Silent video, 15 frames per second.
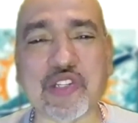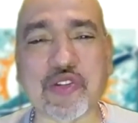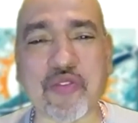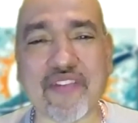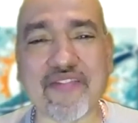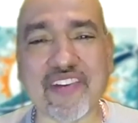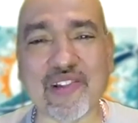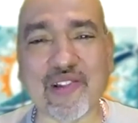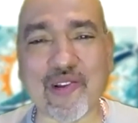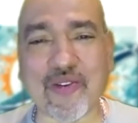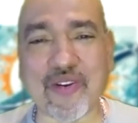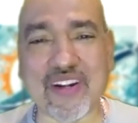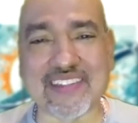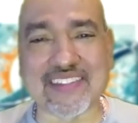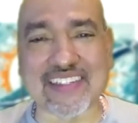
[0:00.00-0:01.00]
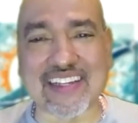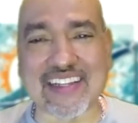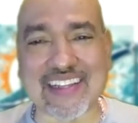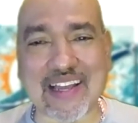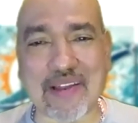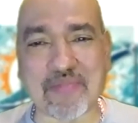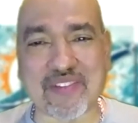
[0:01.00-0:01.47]
Trevor Lawrence,
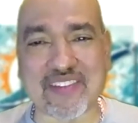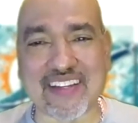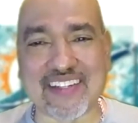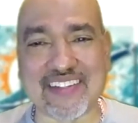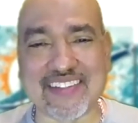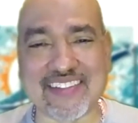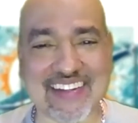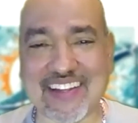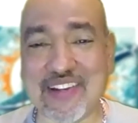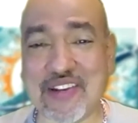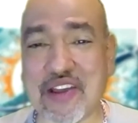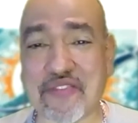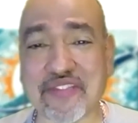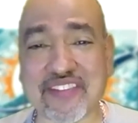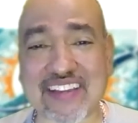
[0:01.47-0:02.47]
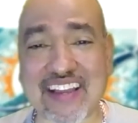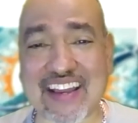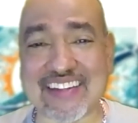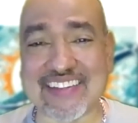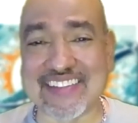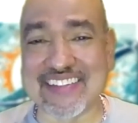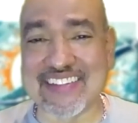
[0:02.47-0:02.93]
Clemson. Enough
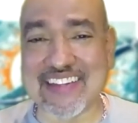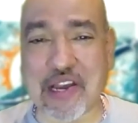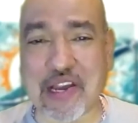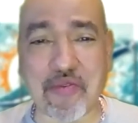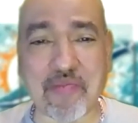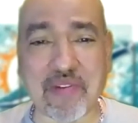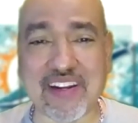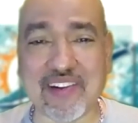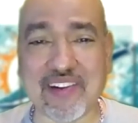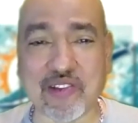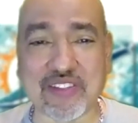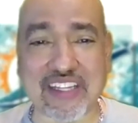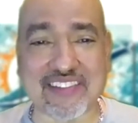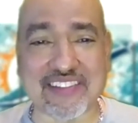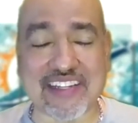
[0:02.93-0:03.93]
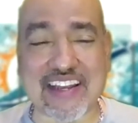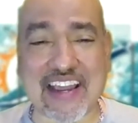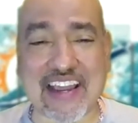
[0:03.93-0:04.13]
said. Everybody knows that's going to